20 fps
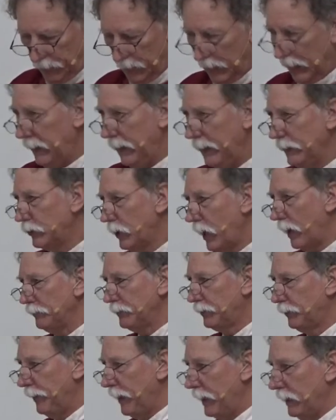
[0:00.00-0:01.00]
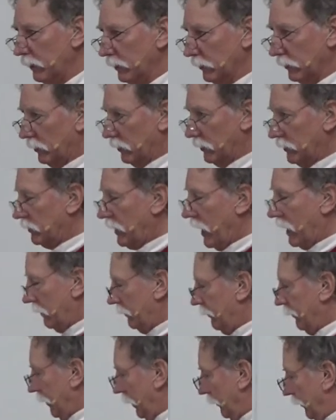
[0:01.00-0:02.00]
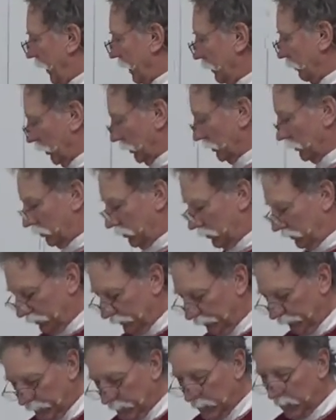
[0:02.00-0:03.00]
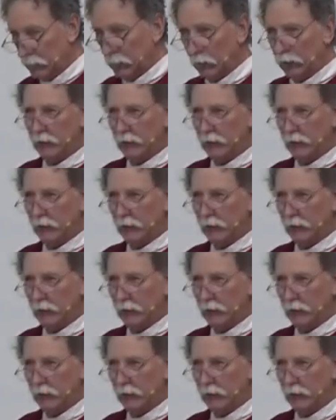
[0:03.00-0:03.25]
and Aesop's fables. Now,